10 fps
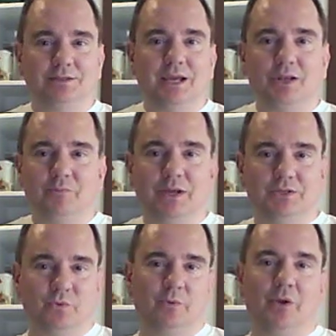
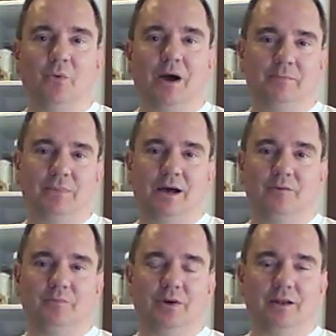database would be wiped
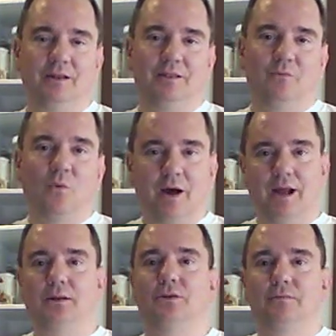out, but what
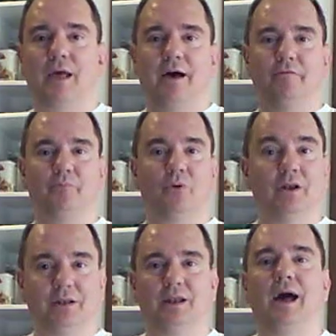I have
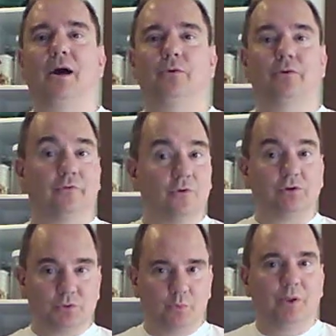printed out, of
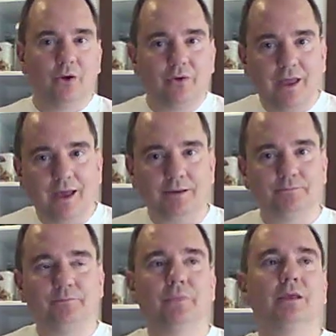course, would be okay.
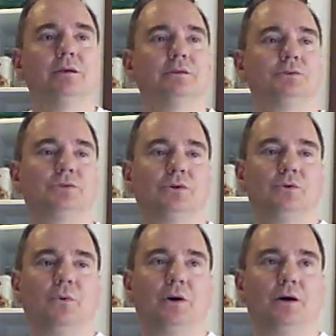
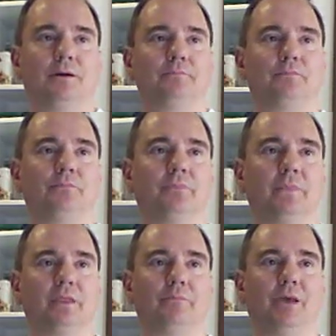So
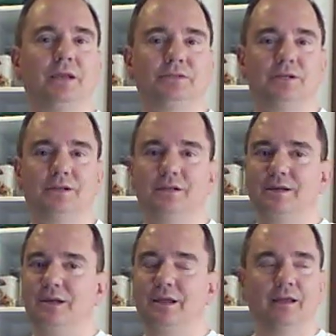
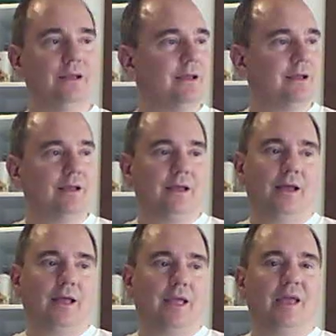basically,
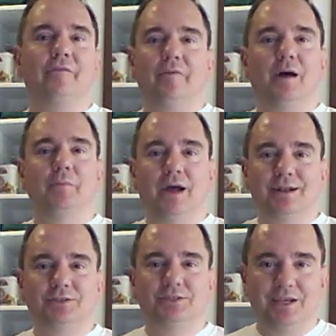if I
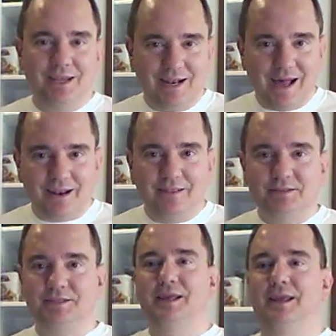manage to get out of the
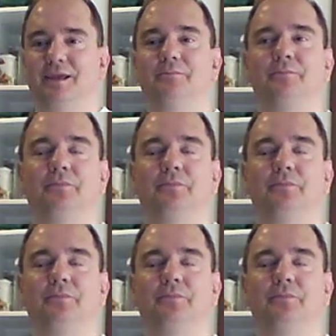city,